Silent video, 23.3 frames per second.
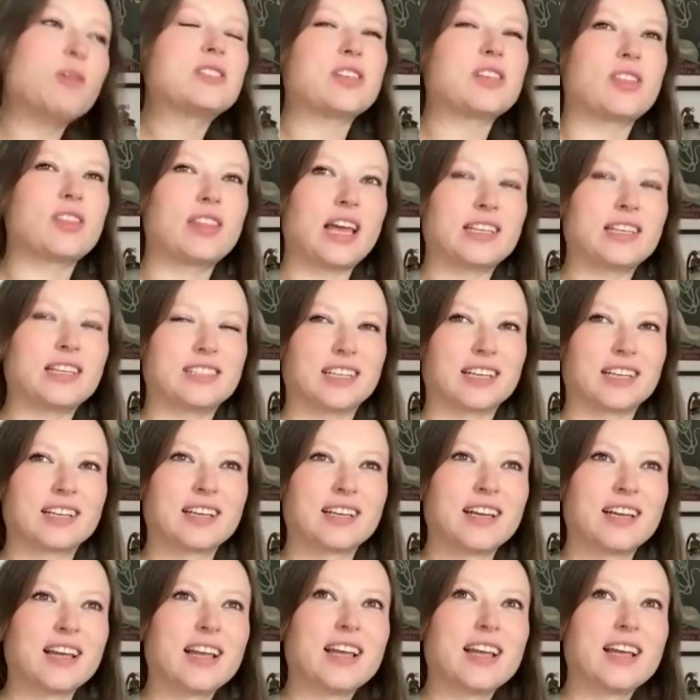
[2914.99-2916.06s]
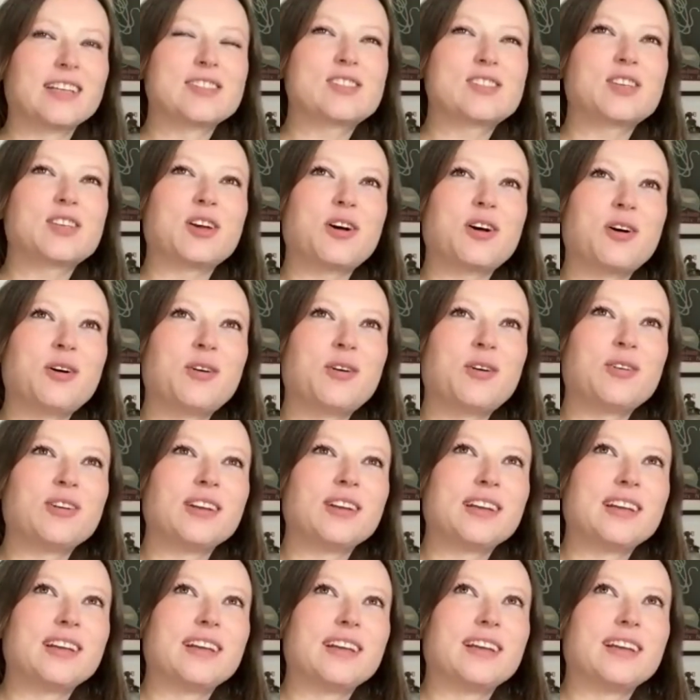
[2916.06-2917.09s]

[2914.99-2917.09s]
it's authentic. So...